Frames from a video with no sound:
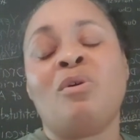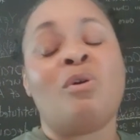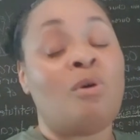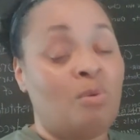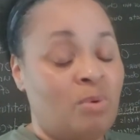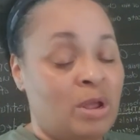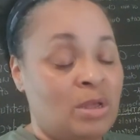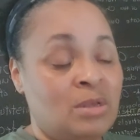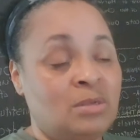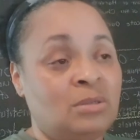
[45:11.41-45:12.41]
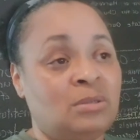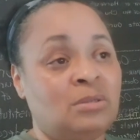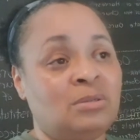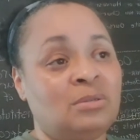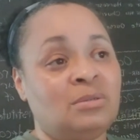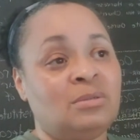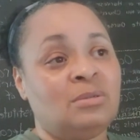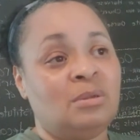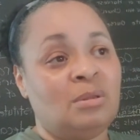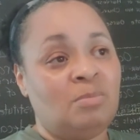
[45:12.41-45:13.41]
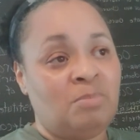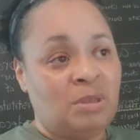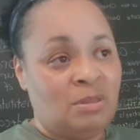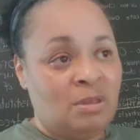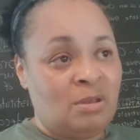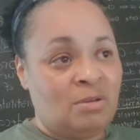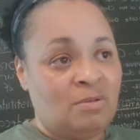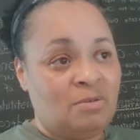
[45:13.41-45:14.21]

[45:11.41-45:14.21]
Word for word: always be there.